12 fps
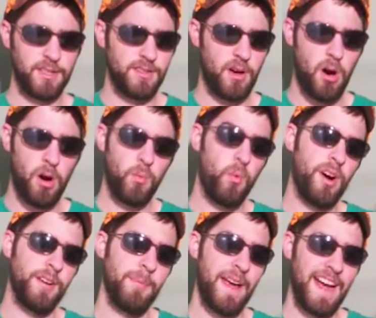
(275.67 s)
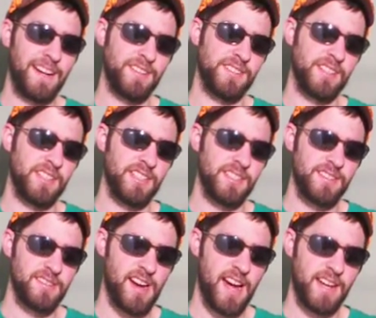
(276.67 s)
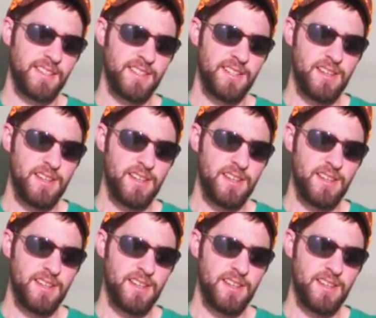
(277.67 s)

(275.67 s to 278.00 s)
It's all one magazine. It's not